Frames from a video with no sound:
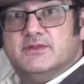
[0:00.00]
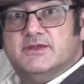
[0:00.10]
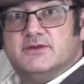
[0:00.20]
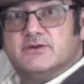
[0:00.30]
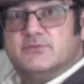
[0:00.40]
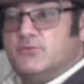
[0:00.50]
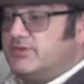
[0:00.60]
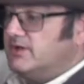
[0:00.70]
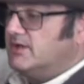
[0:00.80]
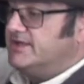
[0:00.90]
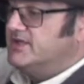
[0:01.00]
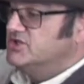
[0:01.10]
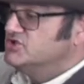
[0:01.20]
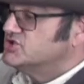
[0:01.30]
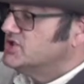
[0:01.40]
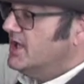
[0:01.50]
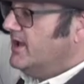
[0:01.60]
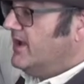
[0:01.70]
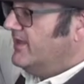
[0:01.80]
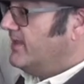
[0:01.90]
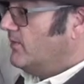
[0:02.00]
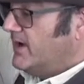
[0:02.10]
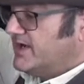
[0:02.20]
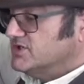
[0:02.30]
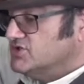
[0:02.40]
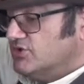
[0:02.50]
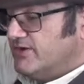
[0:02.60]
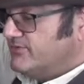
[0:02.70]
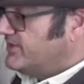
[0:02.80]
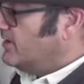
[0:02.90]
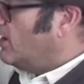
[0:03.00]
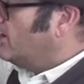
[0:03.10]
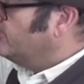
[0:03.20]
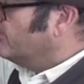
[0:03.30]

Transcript: here with a little hinge. And that way I can turn everything off